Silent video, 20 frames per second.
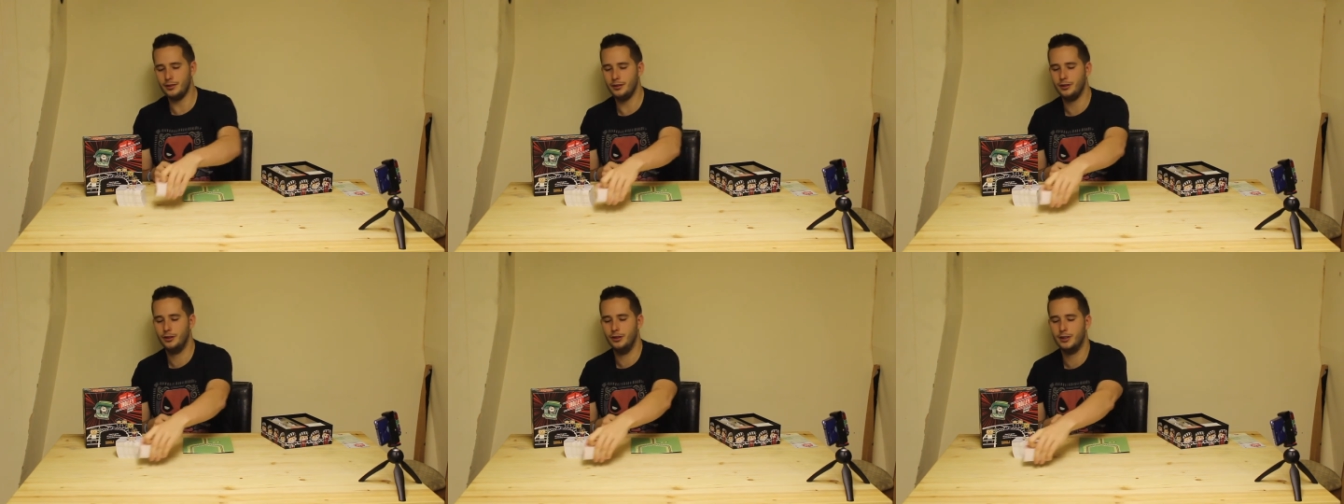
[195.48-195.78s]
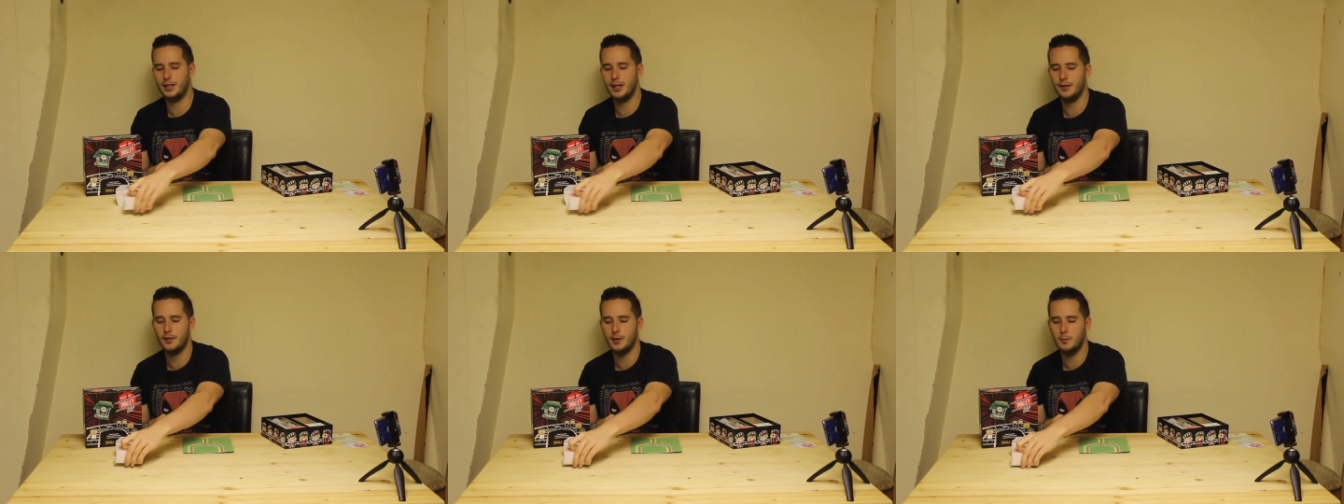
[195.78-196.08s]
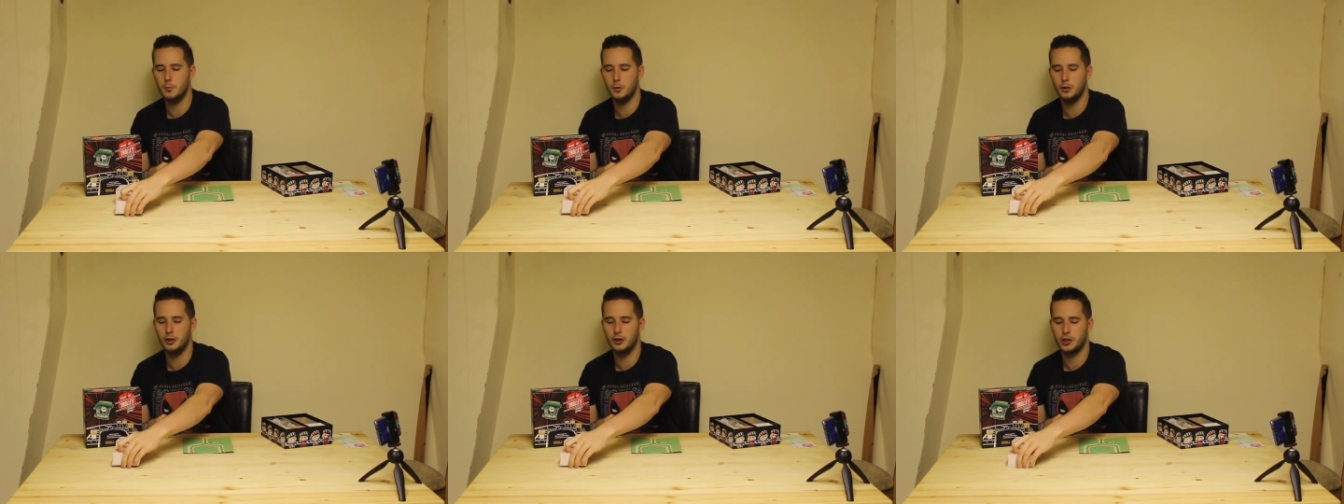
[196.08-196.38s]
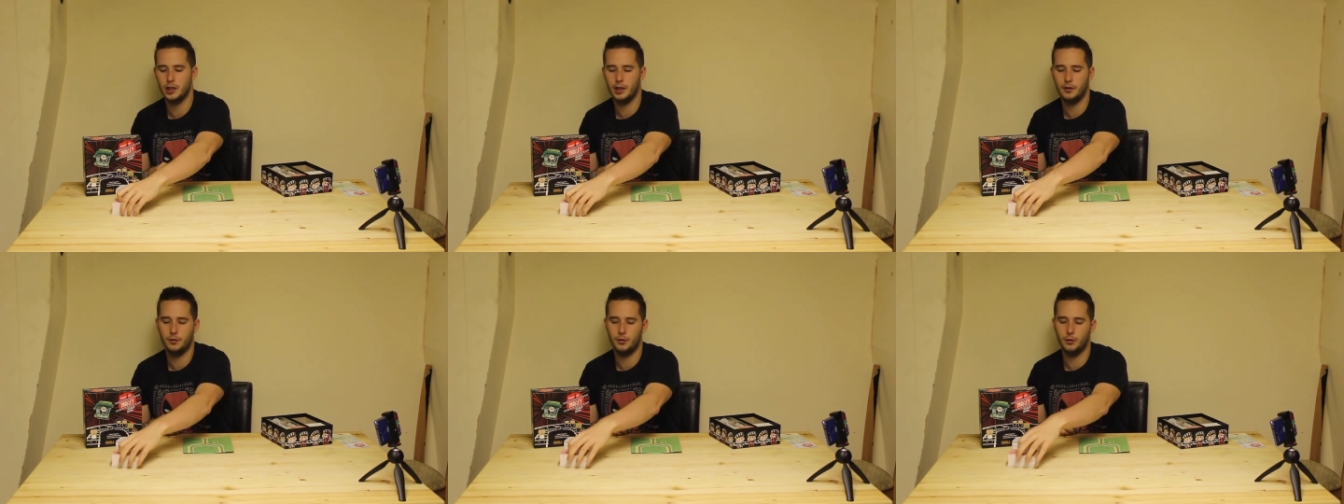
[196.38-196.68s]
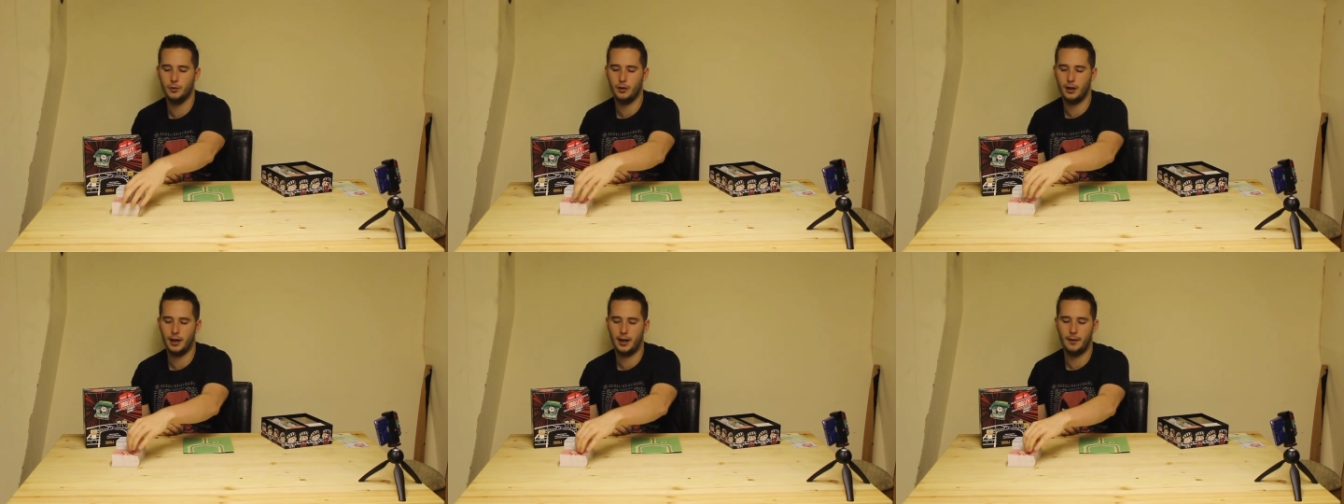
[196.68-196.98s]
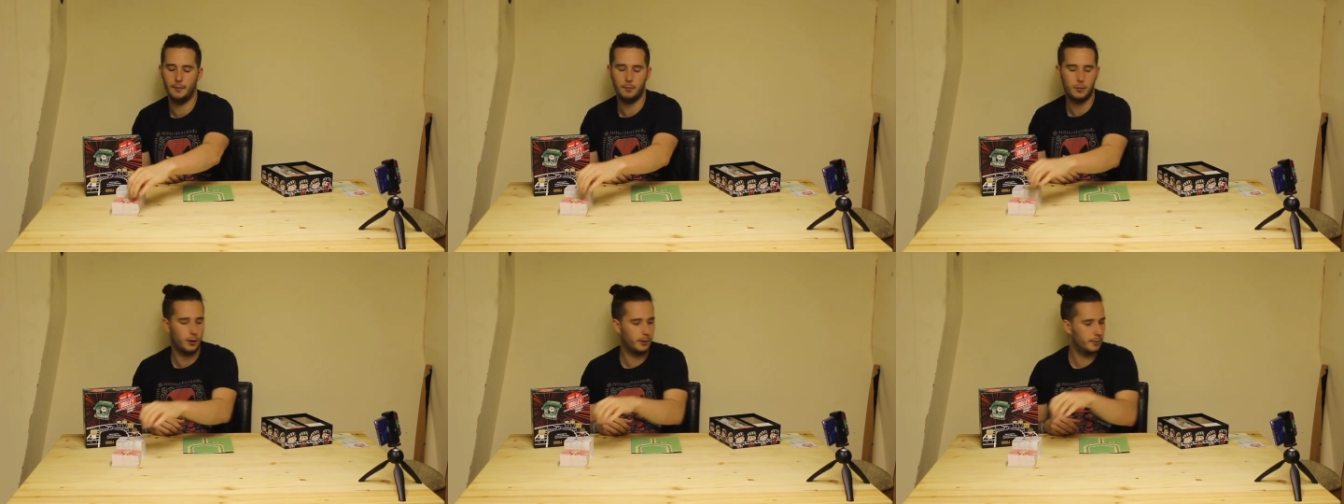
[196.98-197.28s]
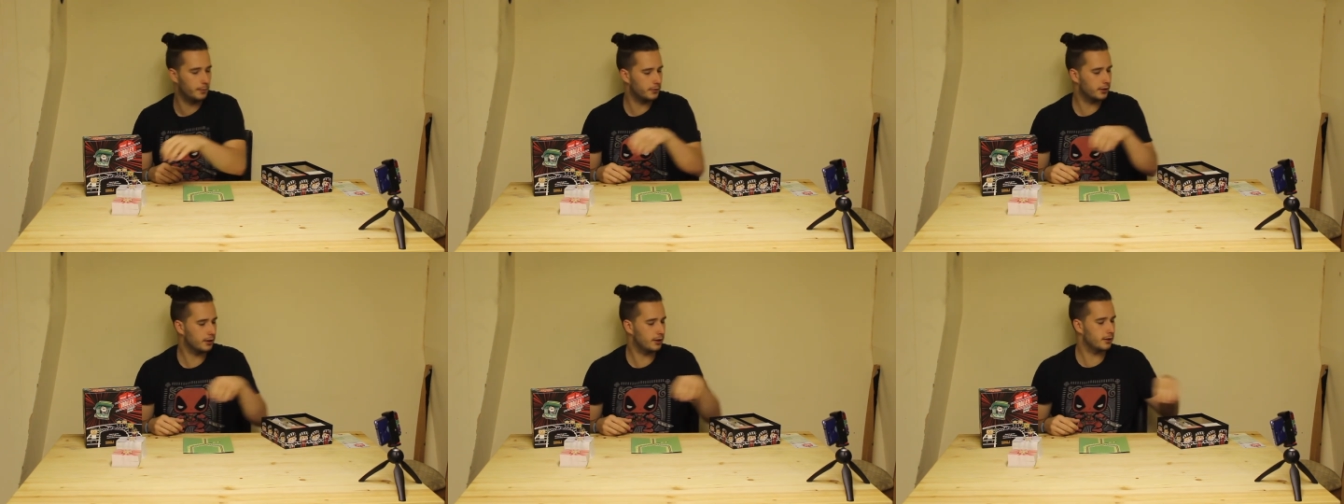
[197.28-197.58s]
You give them all a shuffle and pop
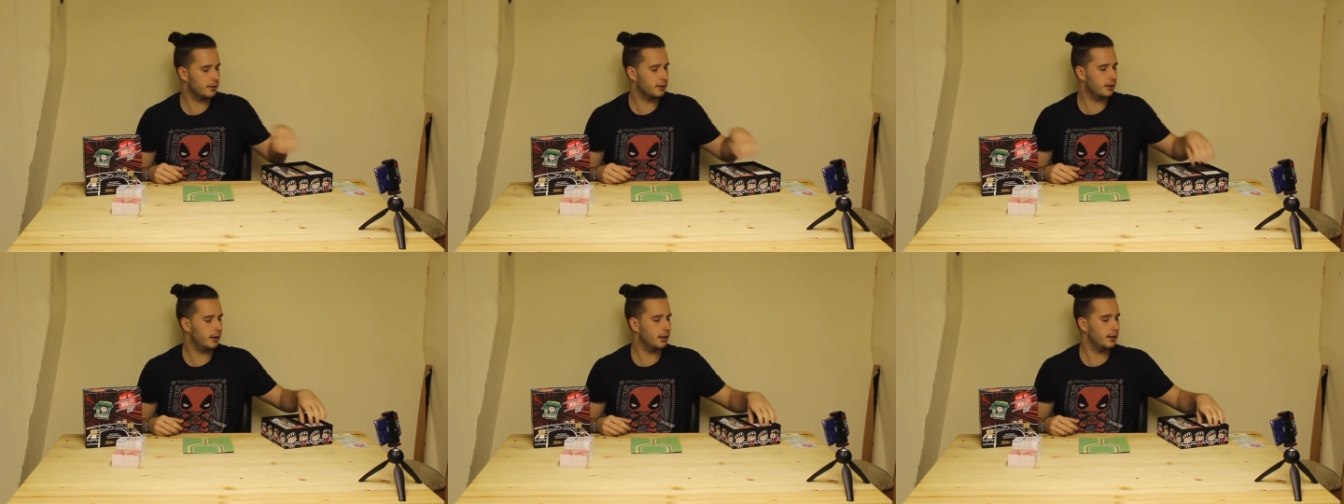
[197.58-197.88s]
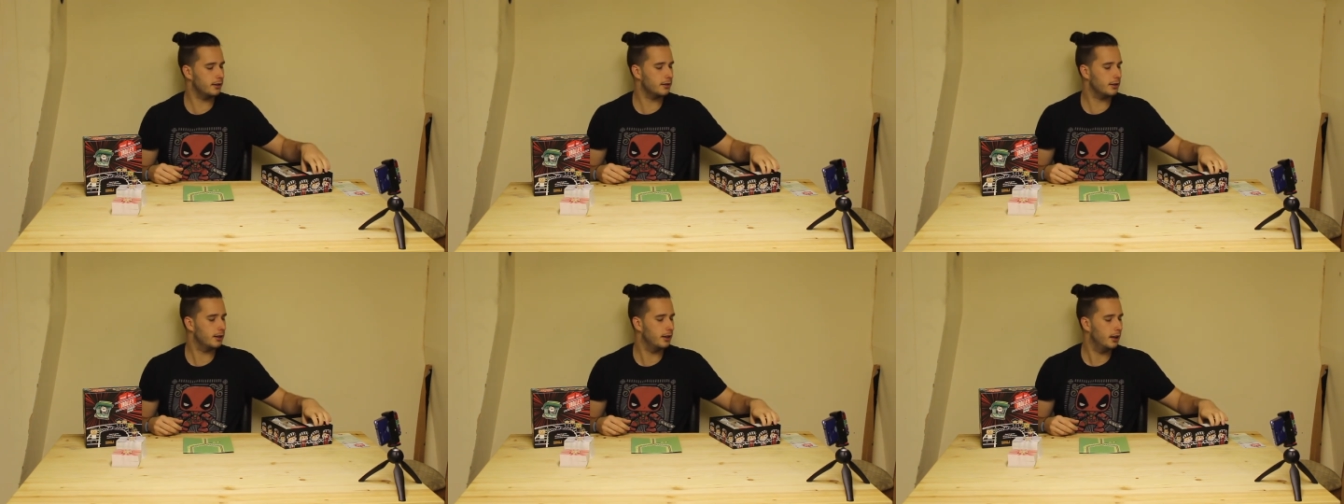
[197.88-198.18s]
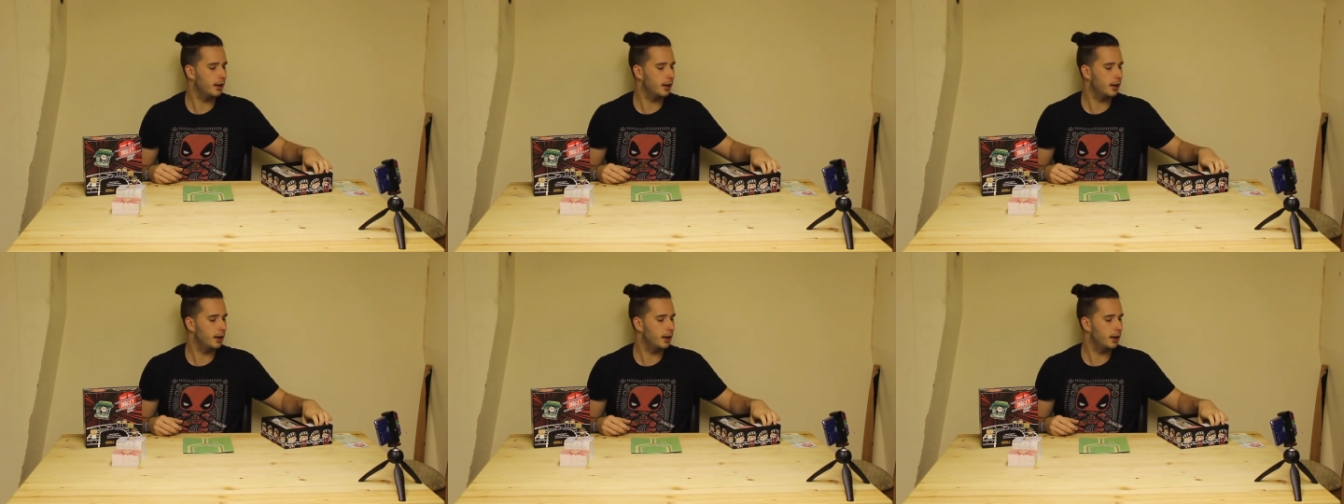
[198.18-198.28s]
them to the side,